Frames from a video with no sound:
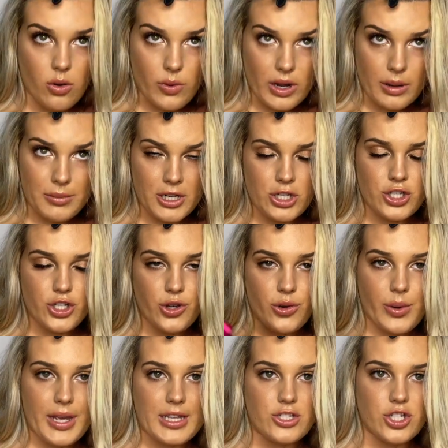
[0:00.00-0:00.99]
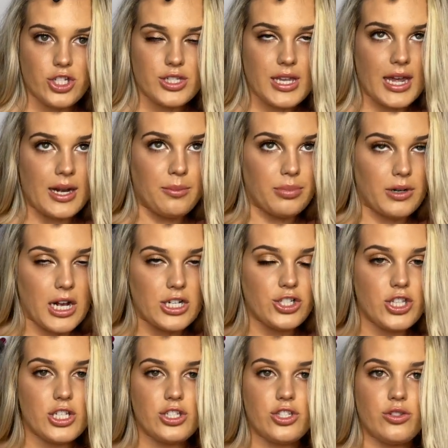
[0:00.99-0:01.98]
what I'm gonna do is just kind of
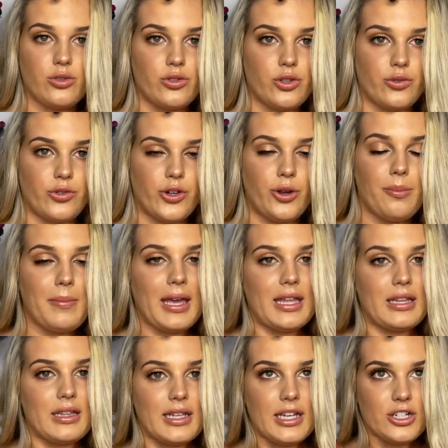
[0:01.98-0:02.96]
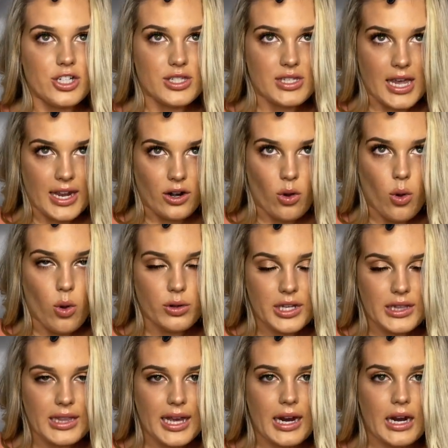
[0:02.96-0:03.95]
brush this through the root mainly, just kind of hold
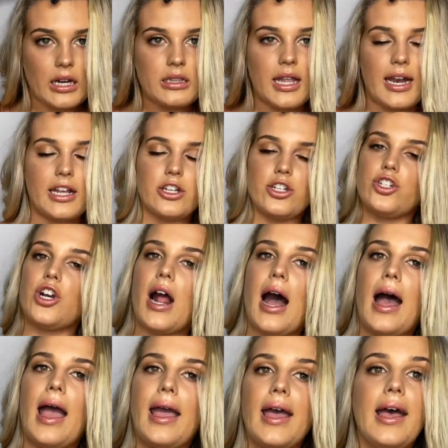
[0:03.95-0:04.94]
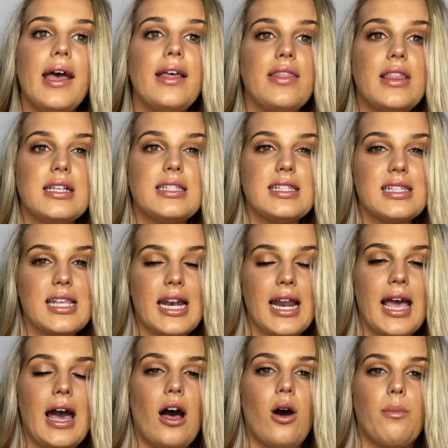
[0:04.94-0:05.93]
it there, let it dry. This is
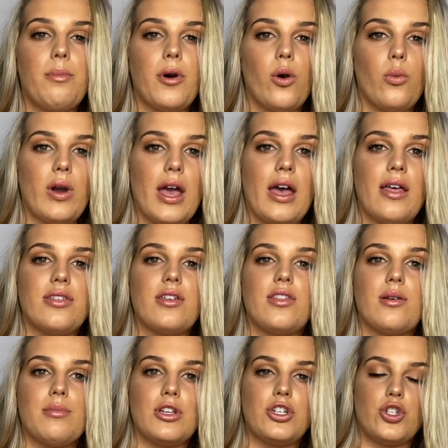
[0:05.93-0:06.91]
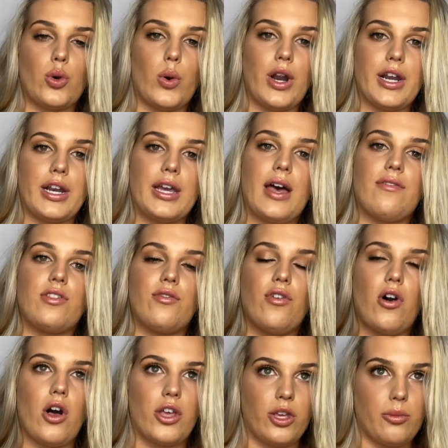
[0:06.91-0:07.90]
gonna help with the majority of the
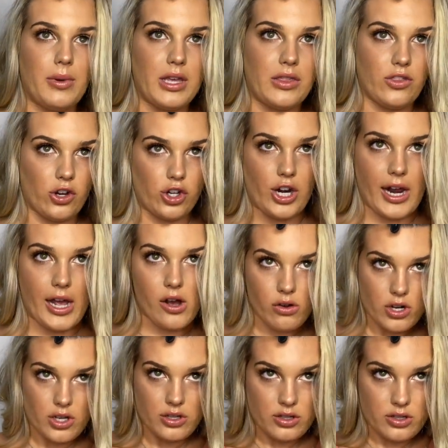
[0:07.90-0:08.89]
volume in the crown.